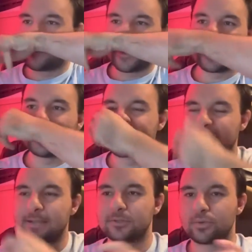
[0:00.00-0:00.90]
that is
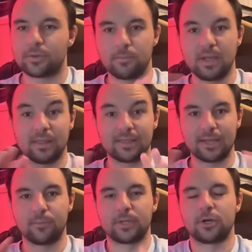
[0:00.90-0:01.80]
like sort of the main thing I want